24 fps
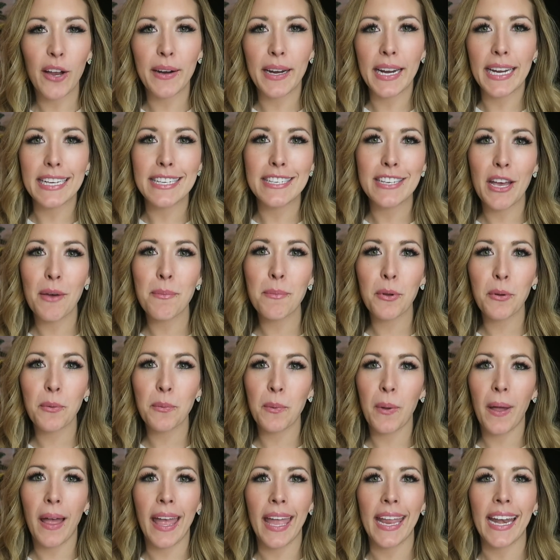All right, number
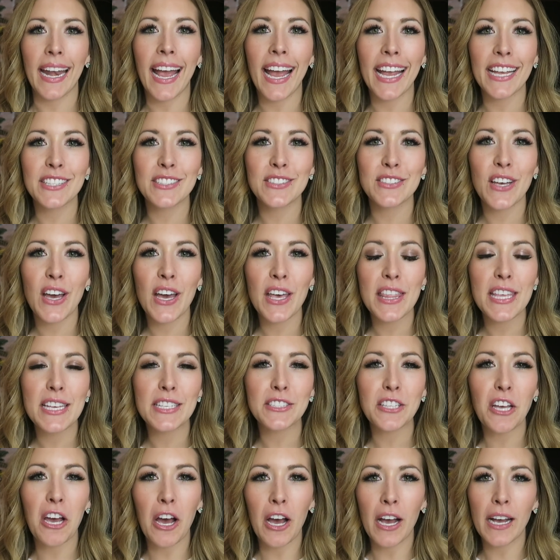one, I saw this
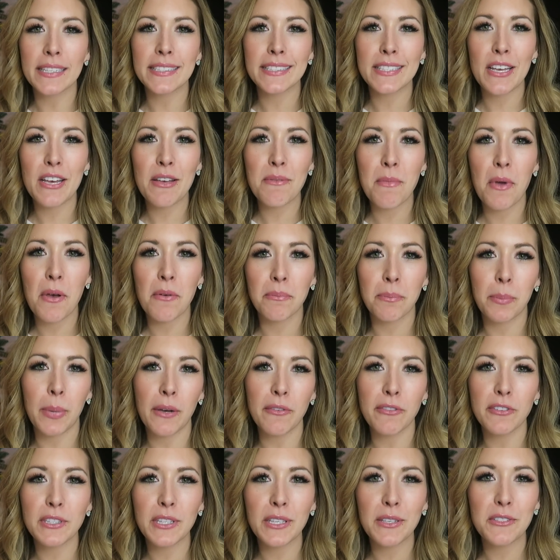awesome
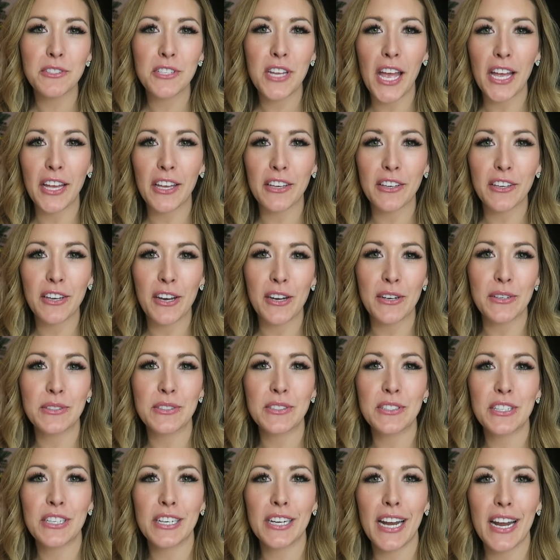Buffalo Check
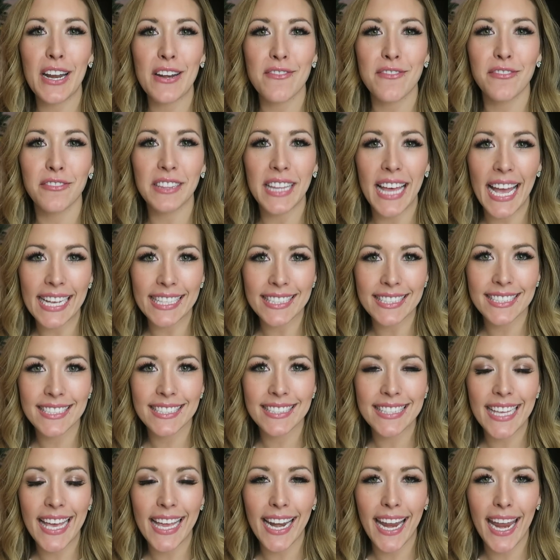coaster and flask
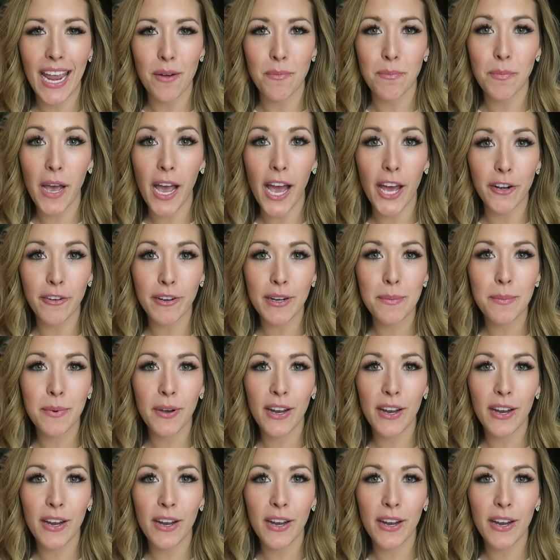set at Pottery